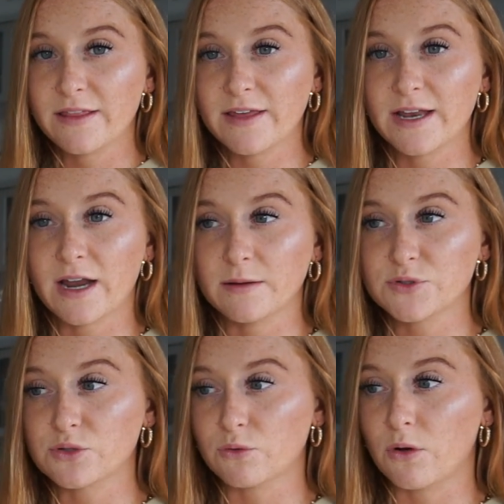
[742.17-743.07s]
Then I'm
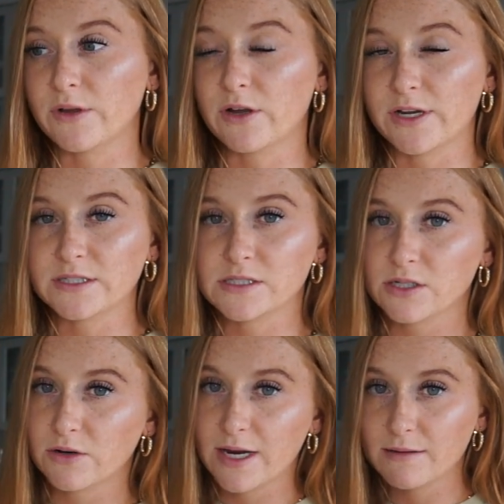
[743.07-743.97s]
scrolling on
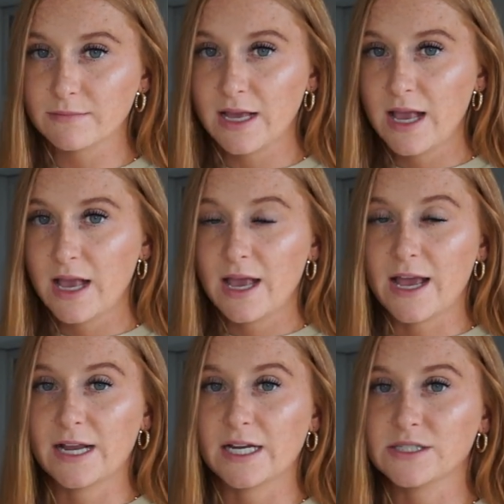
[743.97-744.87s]
Instagram
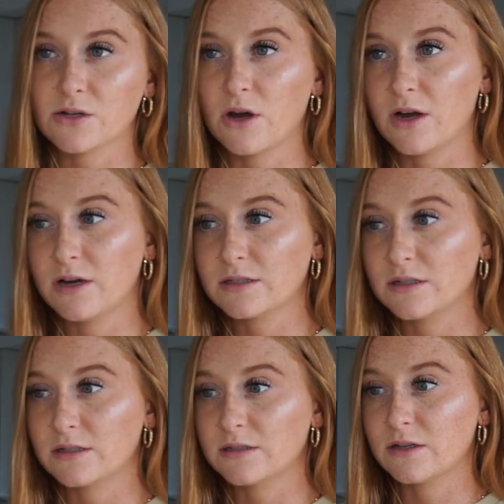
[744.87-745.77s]
and I saw
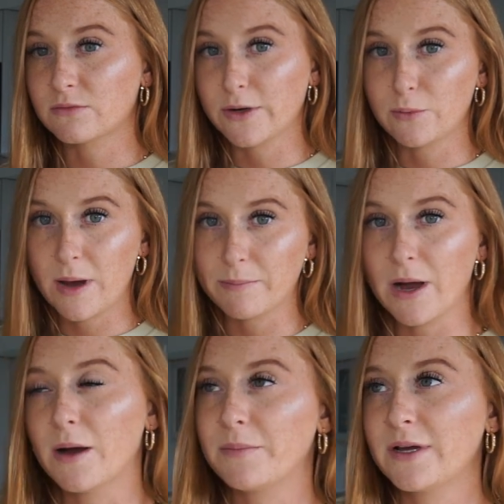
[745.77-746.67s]
a reel pop
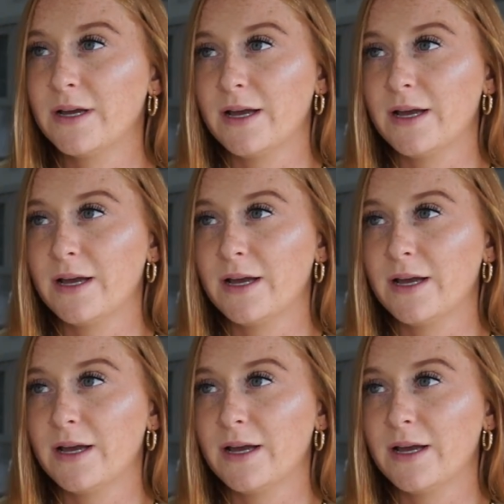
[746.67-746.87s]
up